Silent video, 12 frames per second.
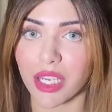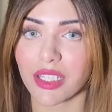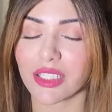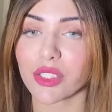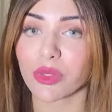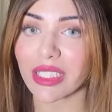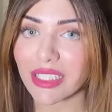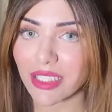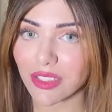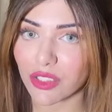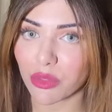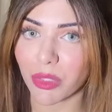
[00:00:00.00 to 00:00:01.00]
So
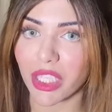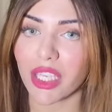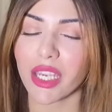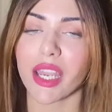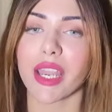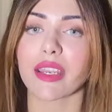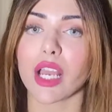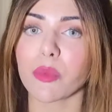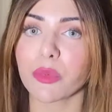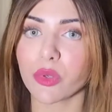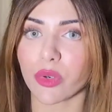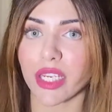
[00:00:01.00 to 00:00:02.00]
listen to me and
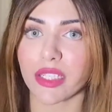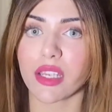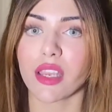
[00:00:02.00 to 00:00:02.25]
upgrade